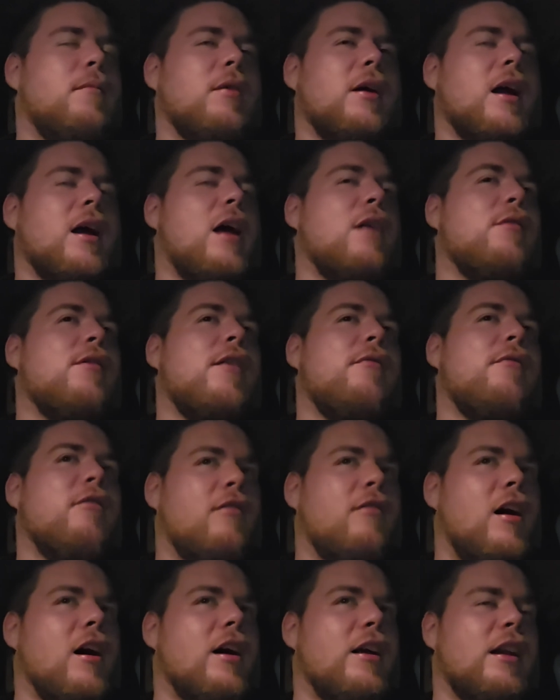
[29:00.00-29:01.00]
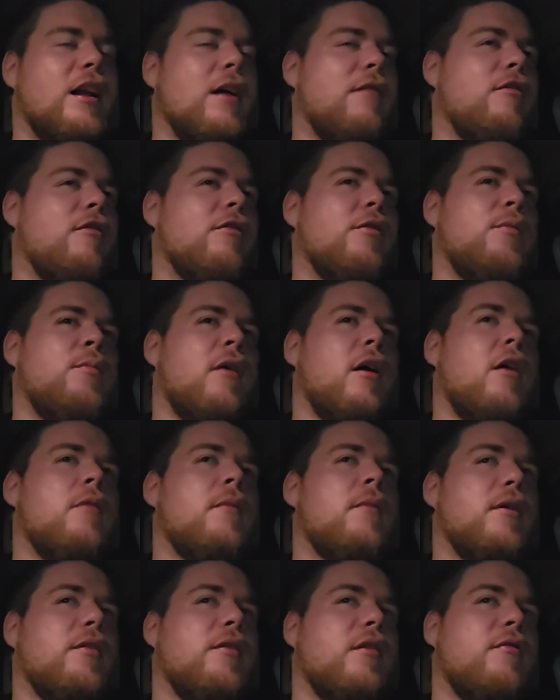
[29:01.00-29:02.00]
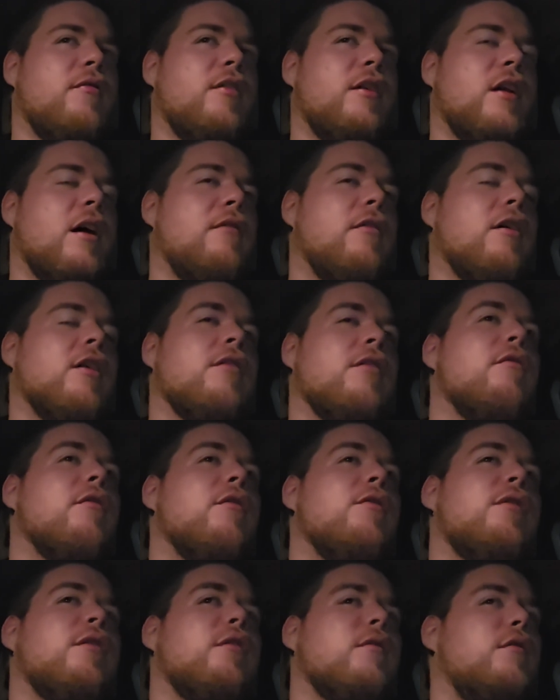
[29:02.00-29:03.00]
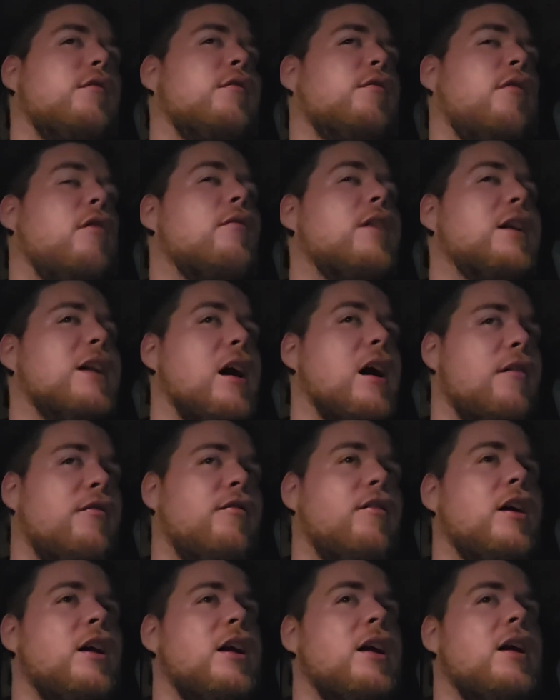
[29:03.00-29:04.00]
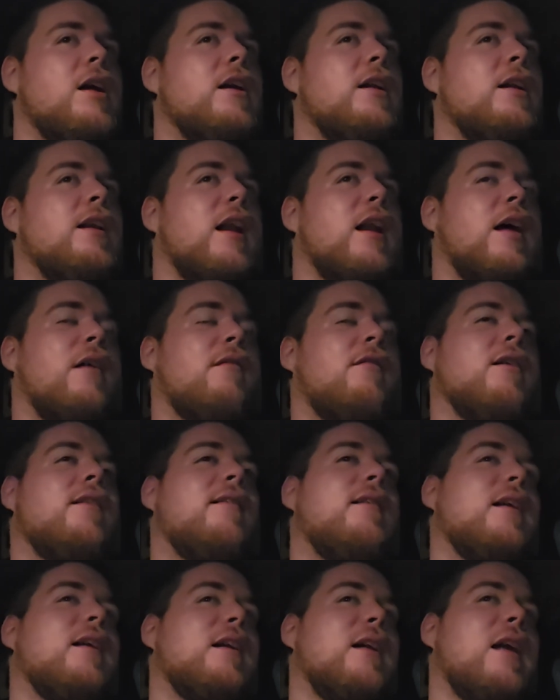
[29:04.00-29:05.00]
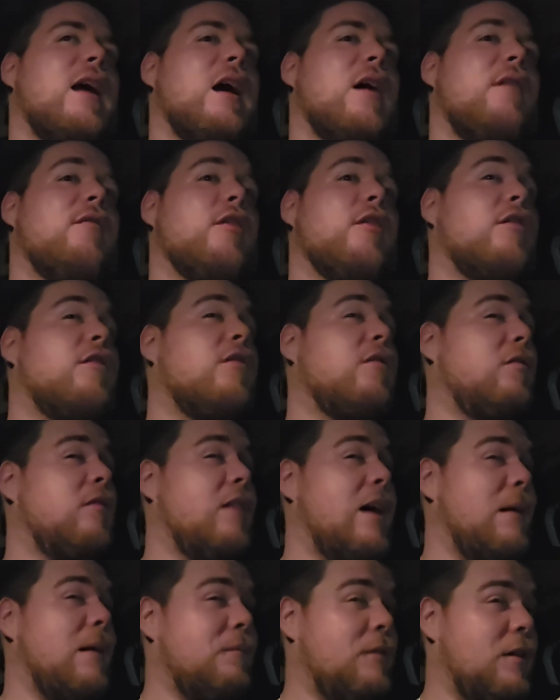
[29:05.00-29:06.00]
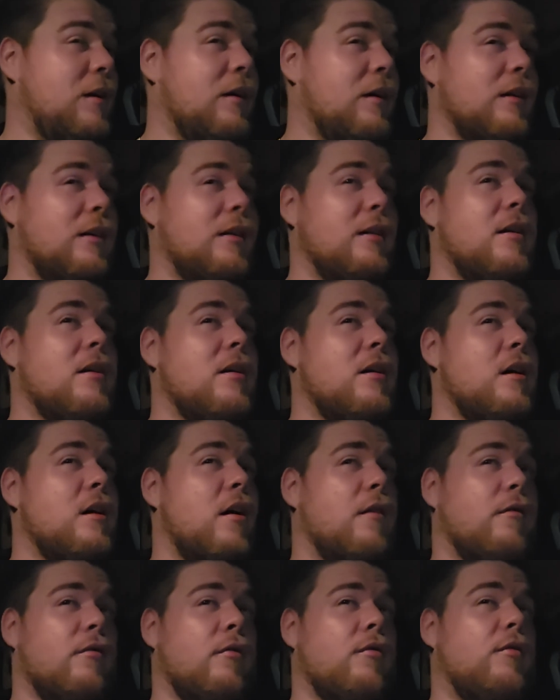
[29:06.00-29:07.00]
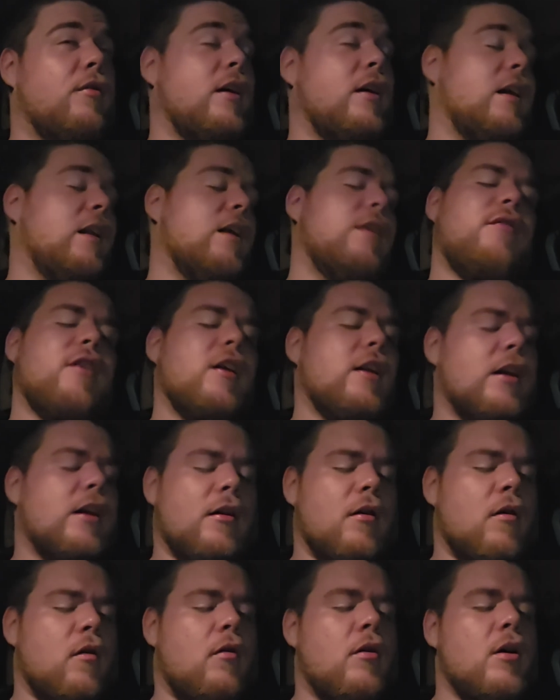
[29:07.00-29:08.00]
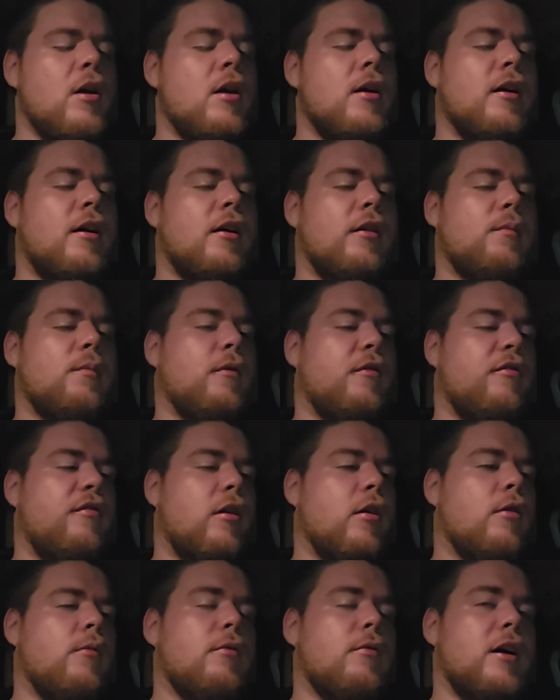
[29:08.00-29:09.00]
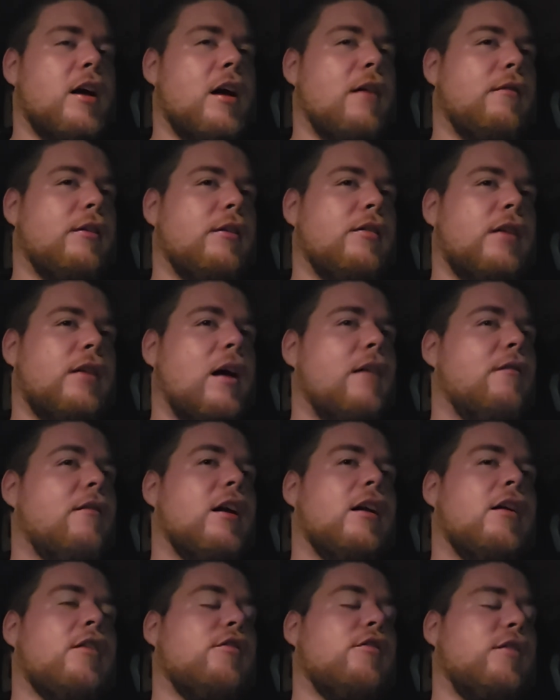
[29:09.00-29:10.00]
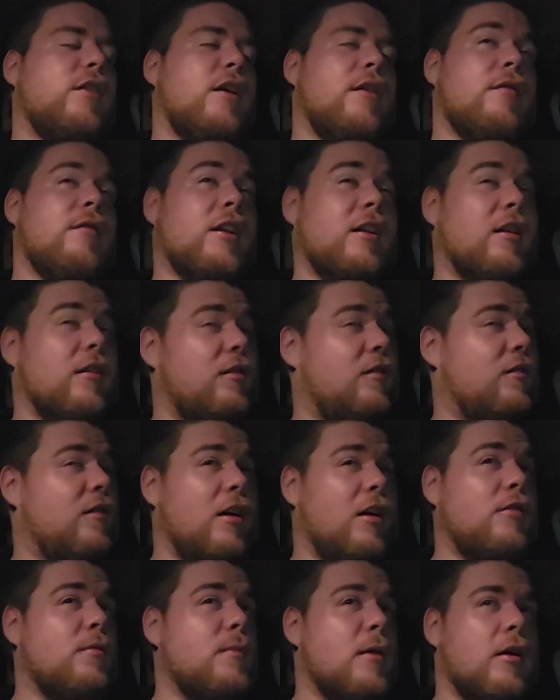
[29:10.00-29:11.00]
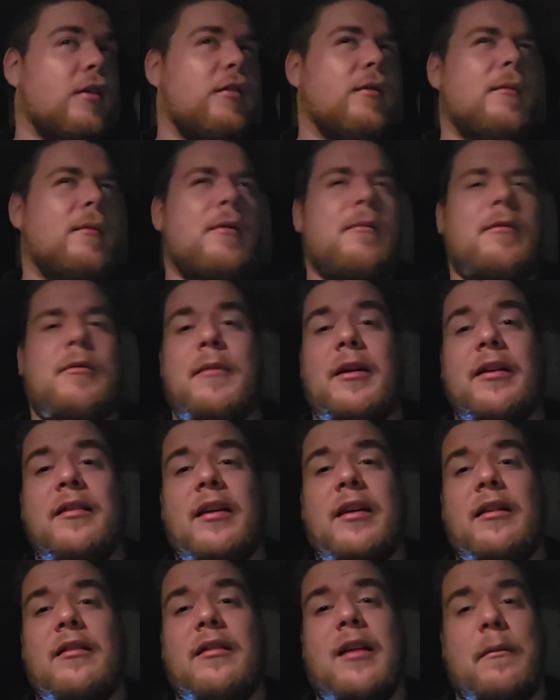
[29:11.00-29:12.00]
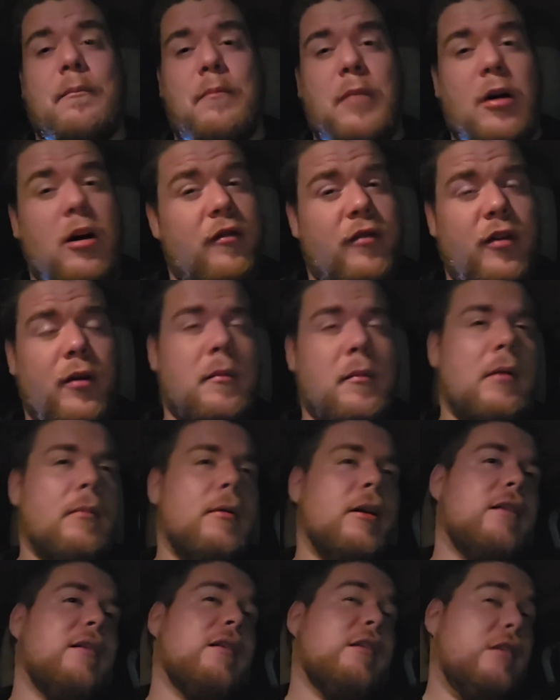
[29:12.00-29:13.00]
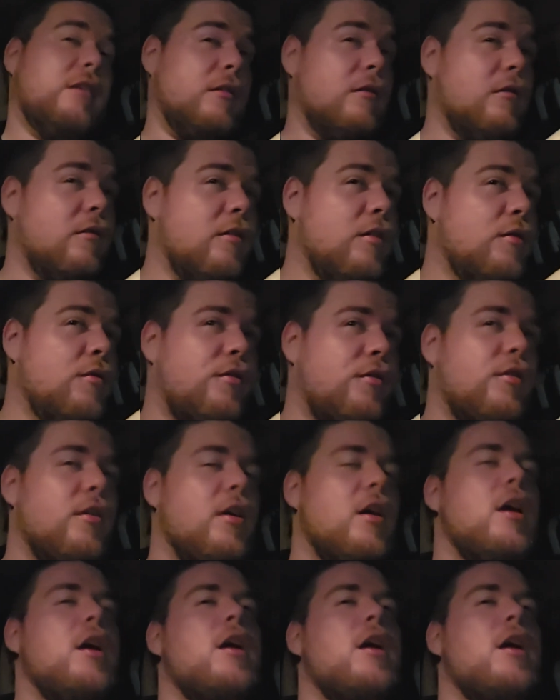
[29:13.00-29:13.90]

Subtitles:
But I don't have a lot, and I've always prided myself on I wanted to lose it slow enough that I at least didn't have a crap ton of loose skin, if any at all. Because preferably, I'd rather just have like the stretch marks, and maybe my skin's not perfect, maybe it's a little loose,